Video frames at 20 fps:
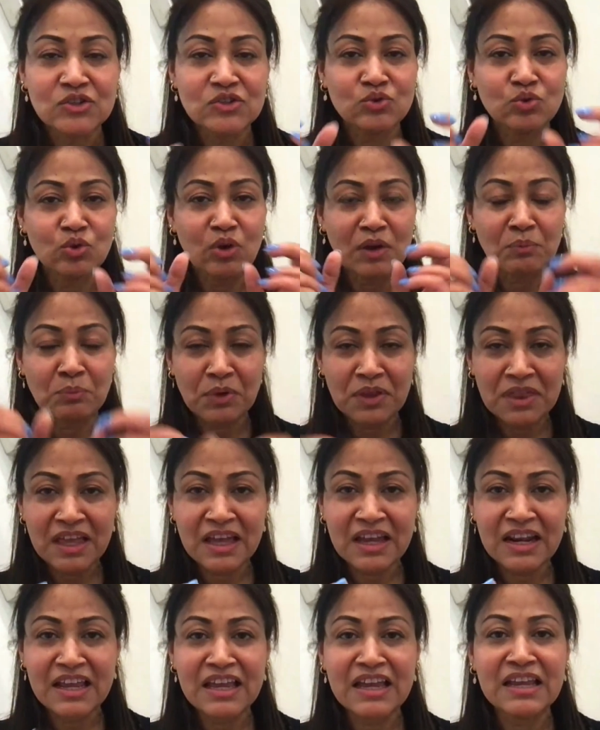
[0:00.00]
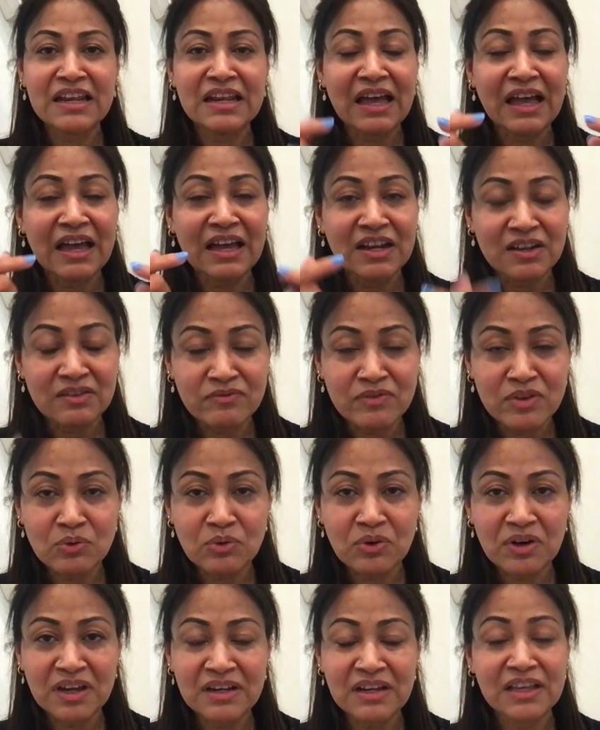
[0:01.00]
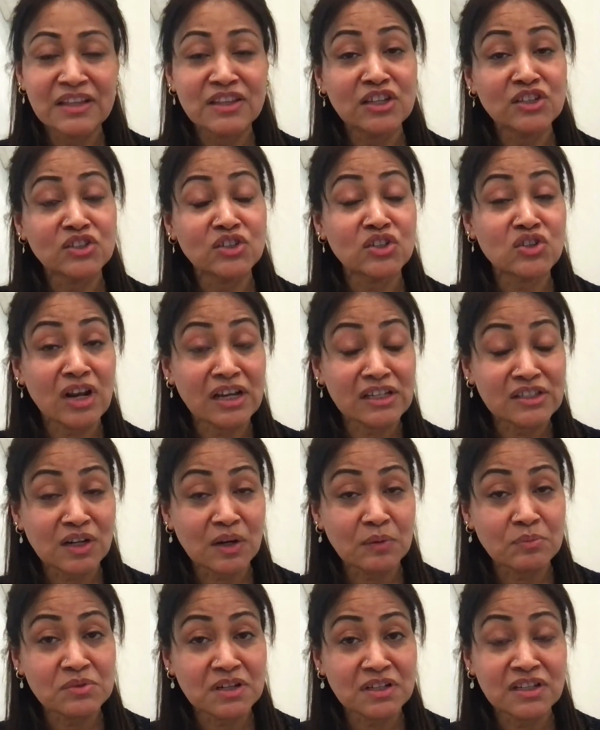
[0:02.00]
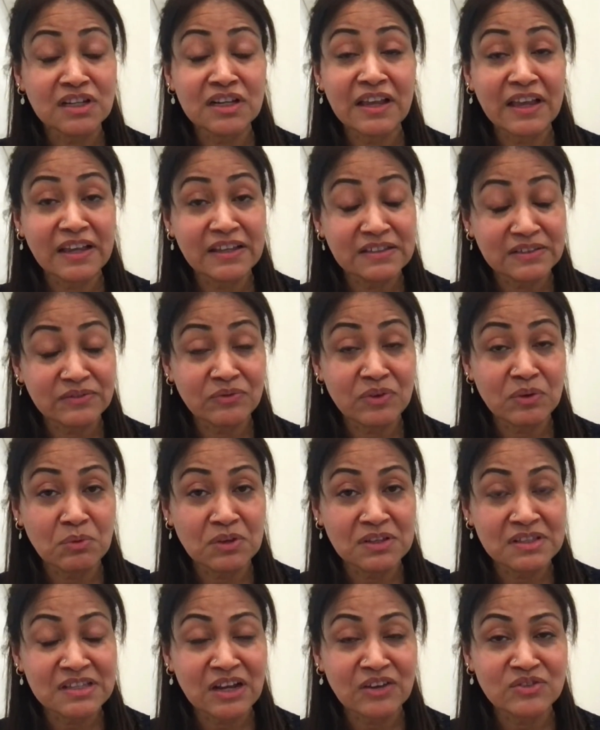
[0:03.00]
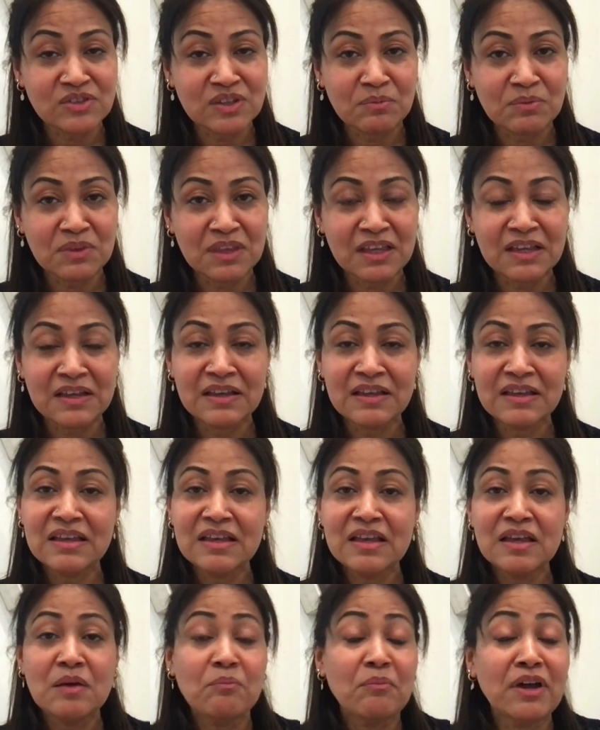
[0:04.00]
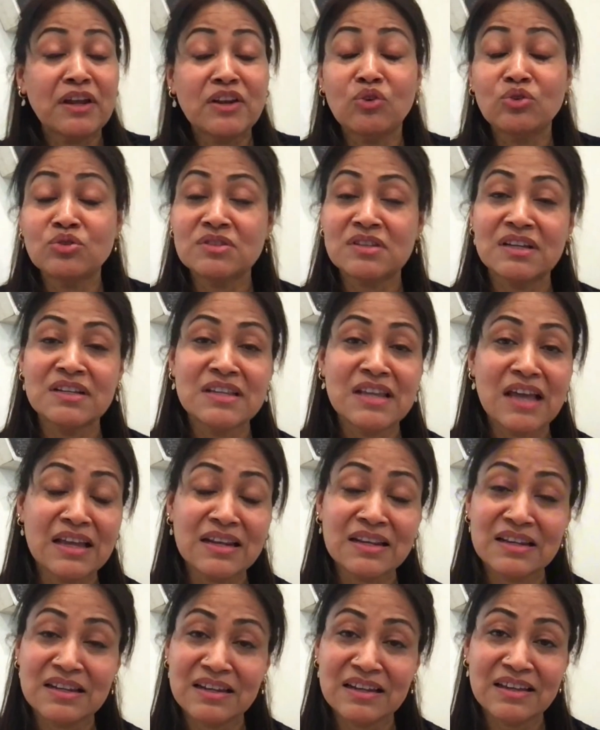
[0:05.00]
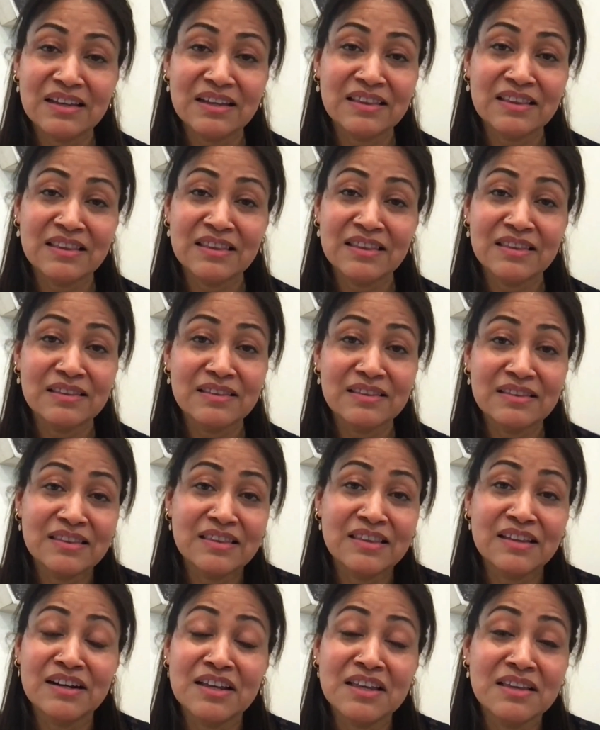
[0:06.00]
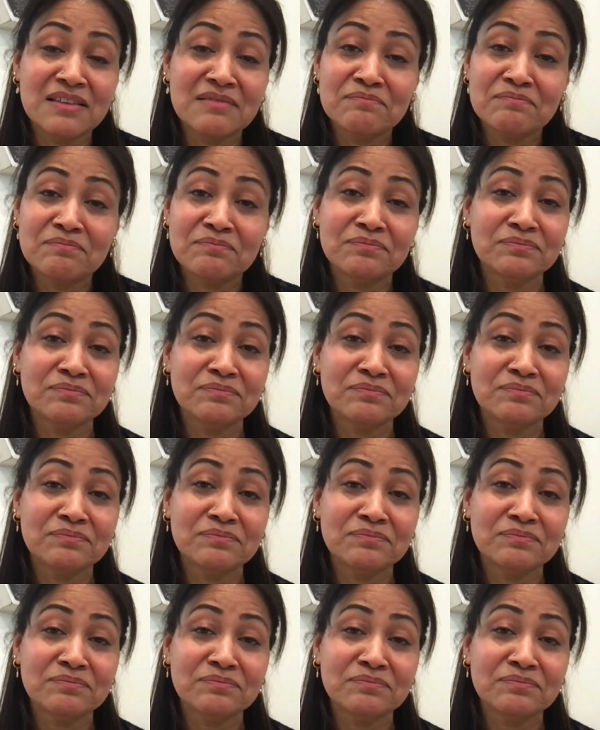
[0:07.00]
So I put that in, I review it. There's a transcription in case we missed out something. My notes are done in 30